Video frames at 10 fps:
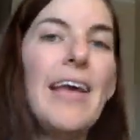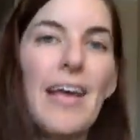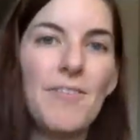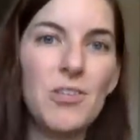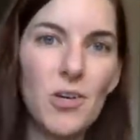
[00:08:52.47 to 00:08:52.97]

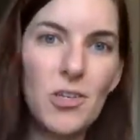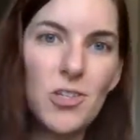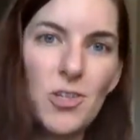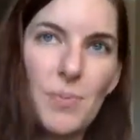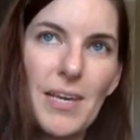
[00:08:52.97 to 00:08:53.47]
If you don't
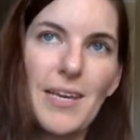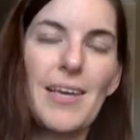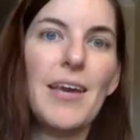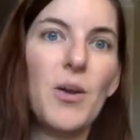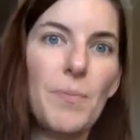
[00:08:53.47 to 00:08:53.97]
use your
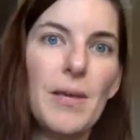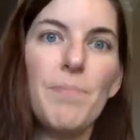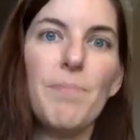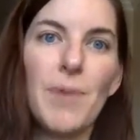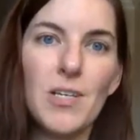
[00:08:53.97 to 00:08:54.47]
pinky, it'll be
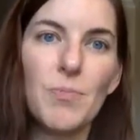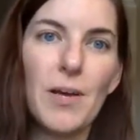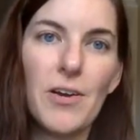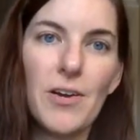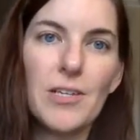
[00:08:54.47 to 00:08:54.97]
much
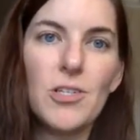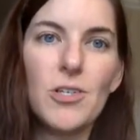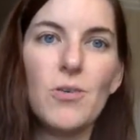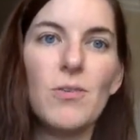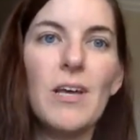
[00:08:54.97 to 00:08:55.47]
better in
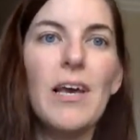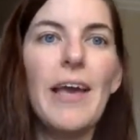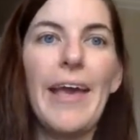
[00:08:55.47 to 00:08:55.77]
tune,